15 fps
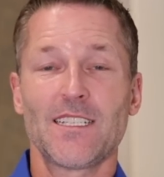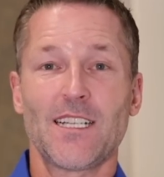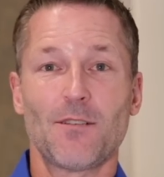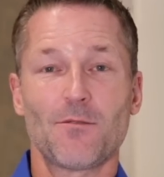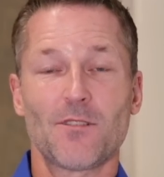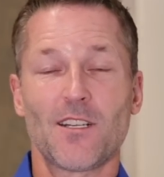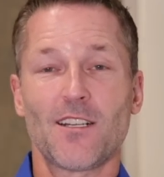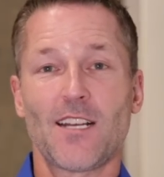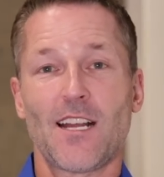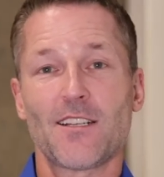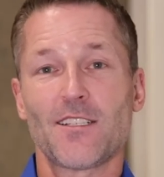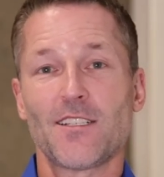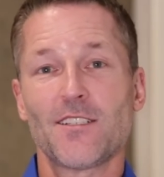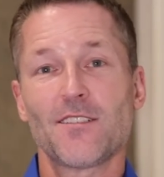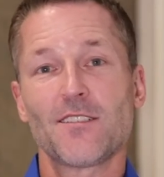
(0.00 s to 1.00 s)
that will allow
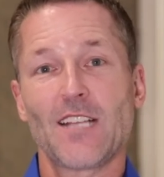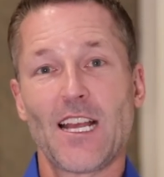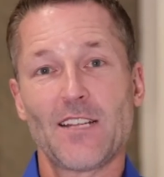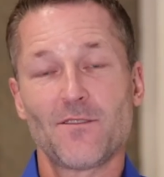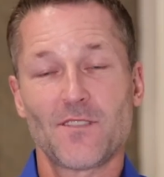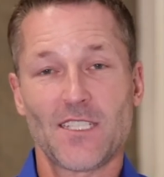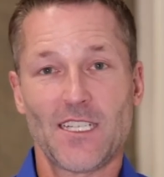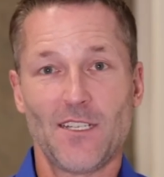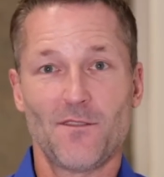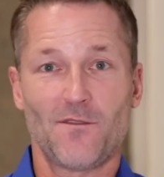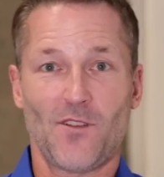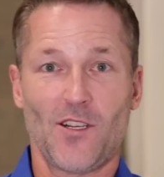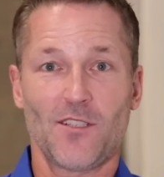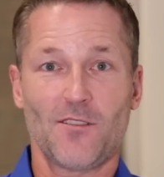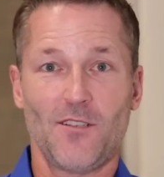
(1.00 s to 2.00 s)
your life to get
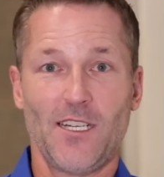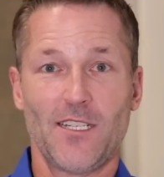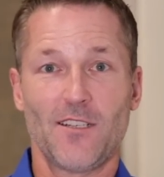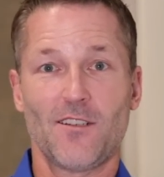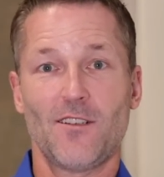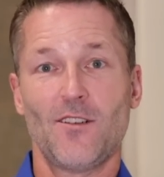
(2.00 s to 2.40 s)
far greater